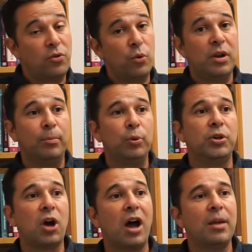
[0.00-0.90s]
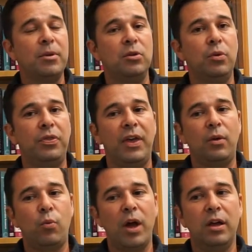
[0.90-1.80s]
So in a blue economy, you would think,
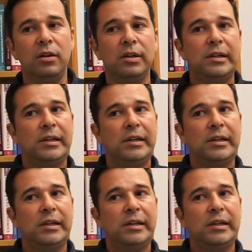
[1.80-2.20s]
well,